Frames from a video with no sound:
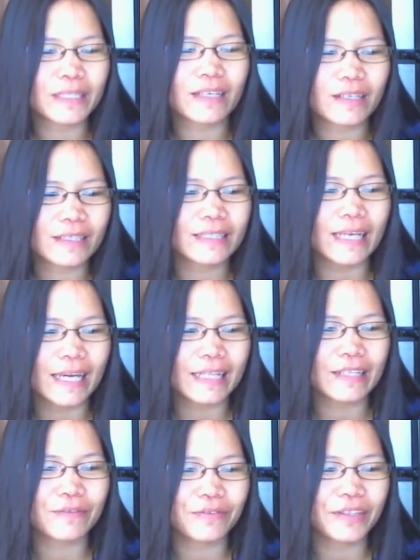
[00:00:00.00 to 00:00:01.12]
because I
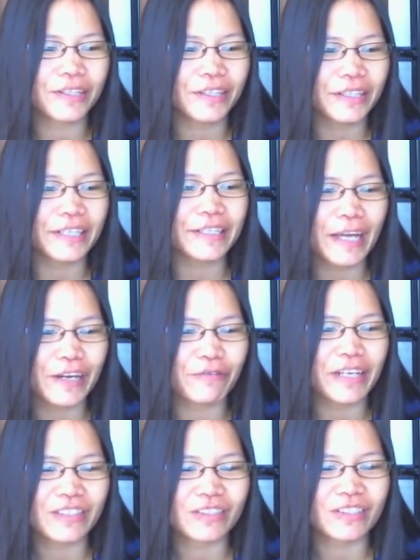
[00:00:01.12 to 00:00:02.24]
live there and I
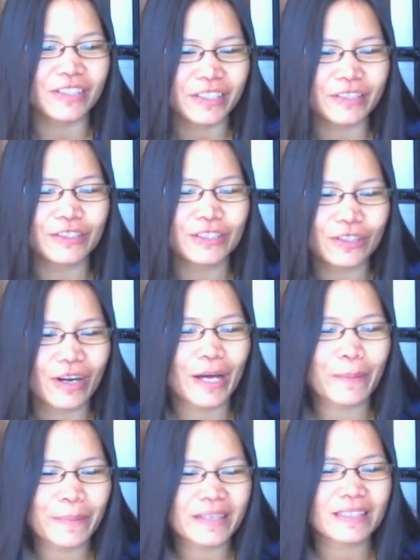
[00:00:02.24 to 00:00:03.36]
raised there. So
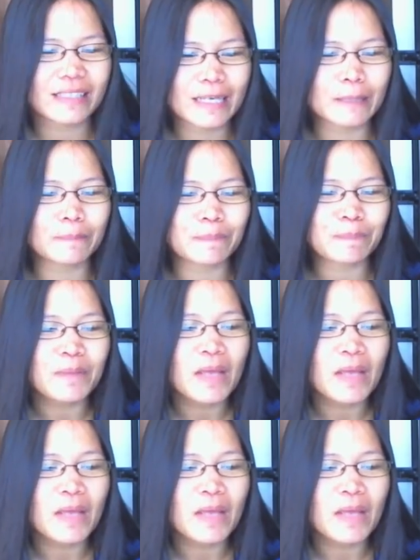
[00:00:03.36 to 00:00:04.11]
I miss them.